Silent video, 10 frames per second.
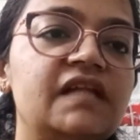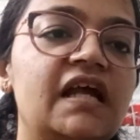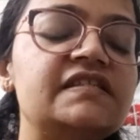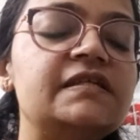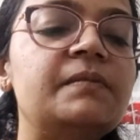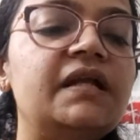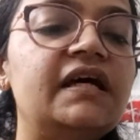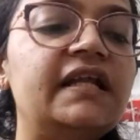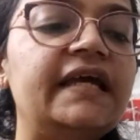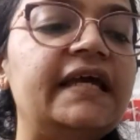
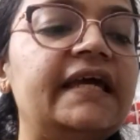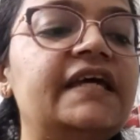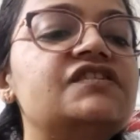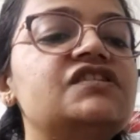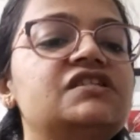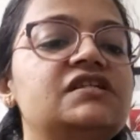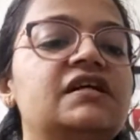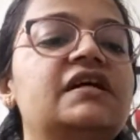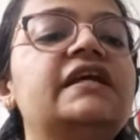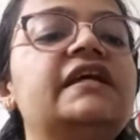Similarly, each
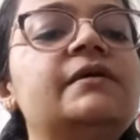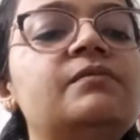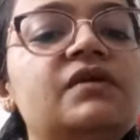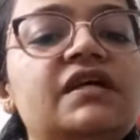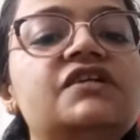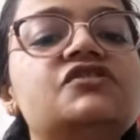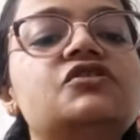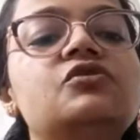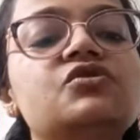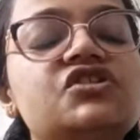cream, each
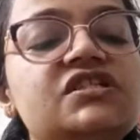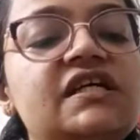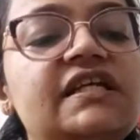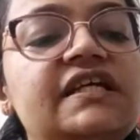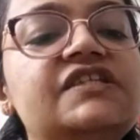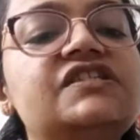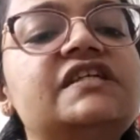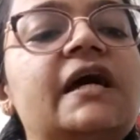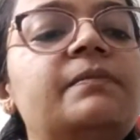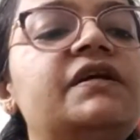lotion, each
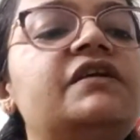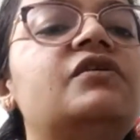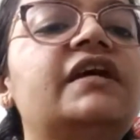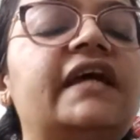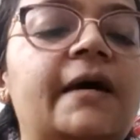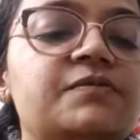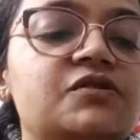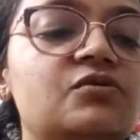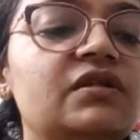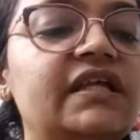tablet or
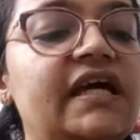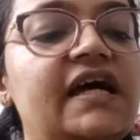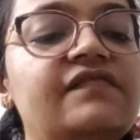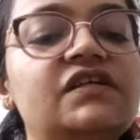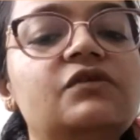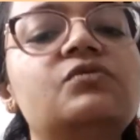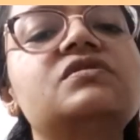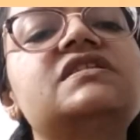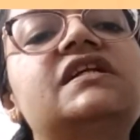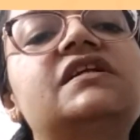capsule, they have their
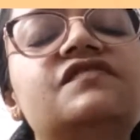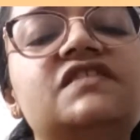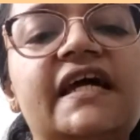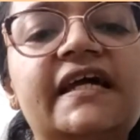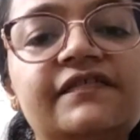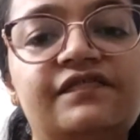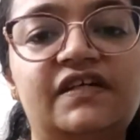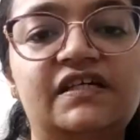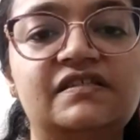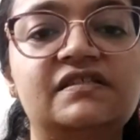own set of side
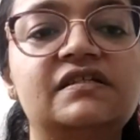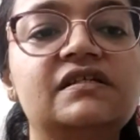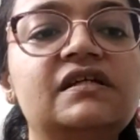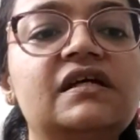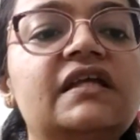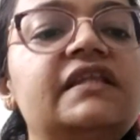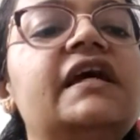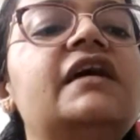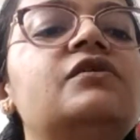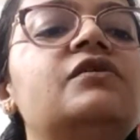effects. They
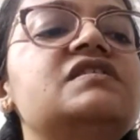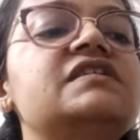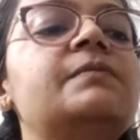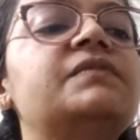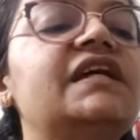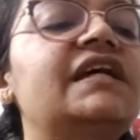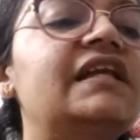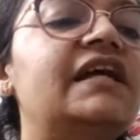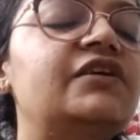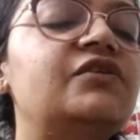are not something
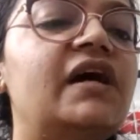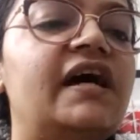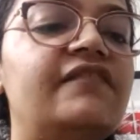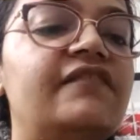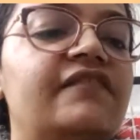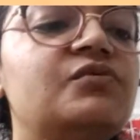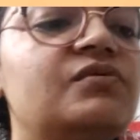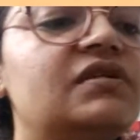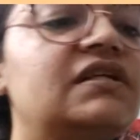that you have to